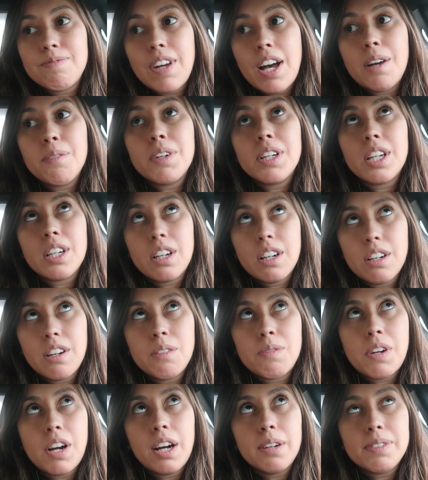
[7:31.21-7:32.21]
I'm gonna
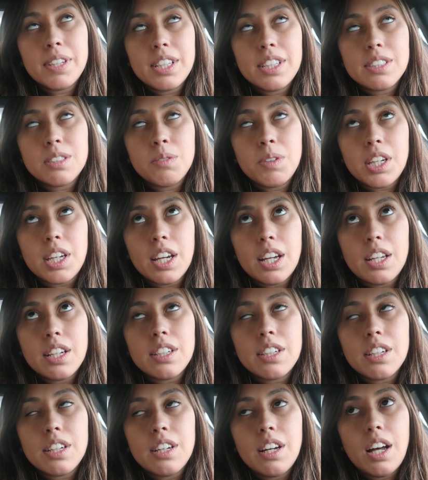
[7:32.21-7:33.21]
go probably this
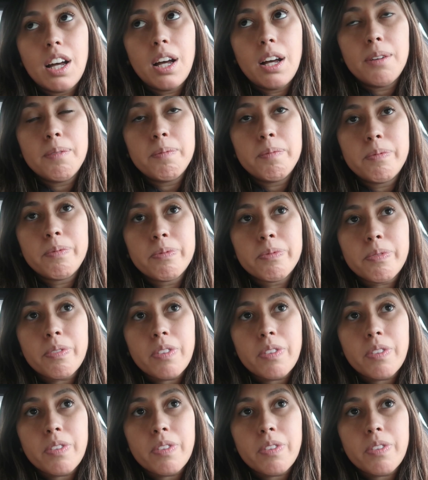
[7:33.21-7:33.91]
weekend um,